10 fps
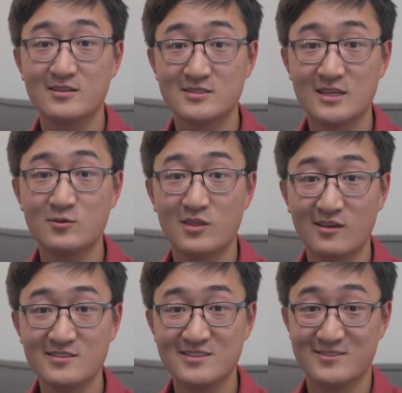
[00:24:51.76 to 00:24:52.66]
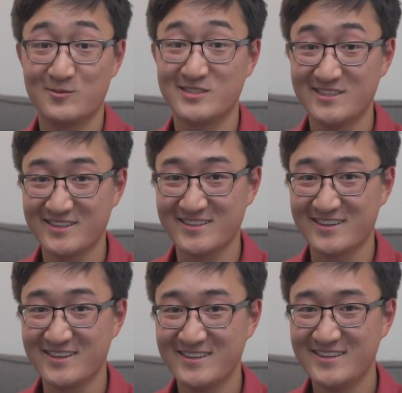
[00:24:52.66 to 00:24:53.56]
Stick with us
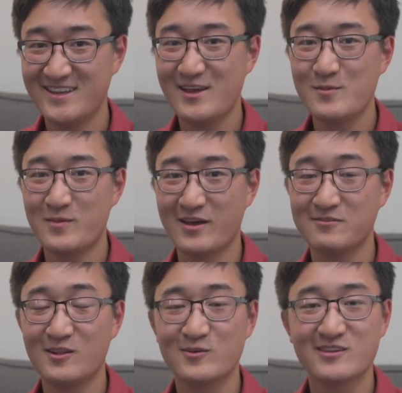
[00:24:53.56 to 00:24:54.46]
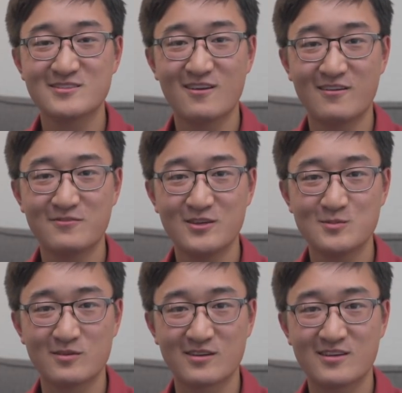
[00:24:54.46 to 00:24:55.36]
resiliently by following us on
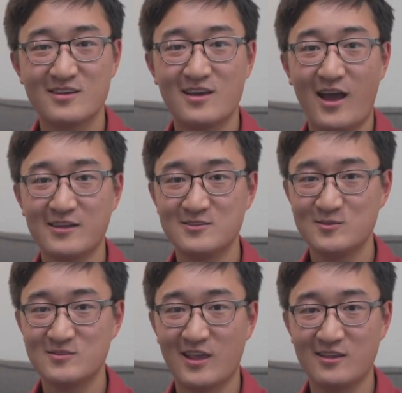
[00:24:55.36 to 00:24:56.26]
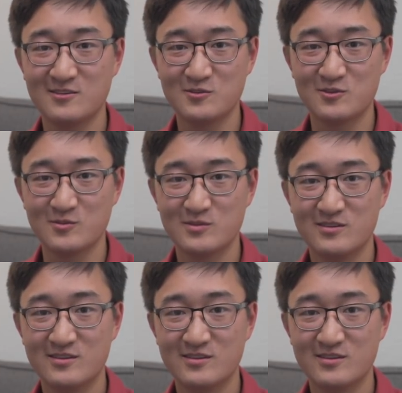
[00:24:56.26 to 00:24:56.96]
Facebook, iTunes, and YouTube.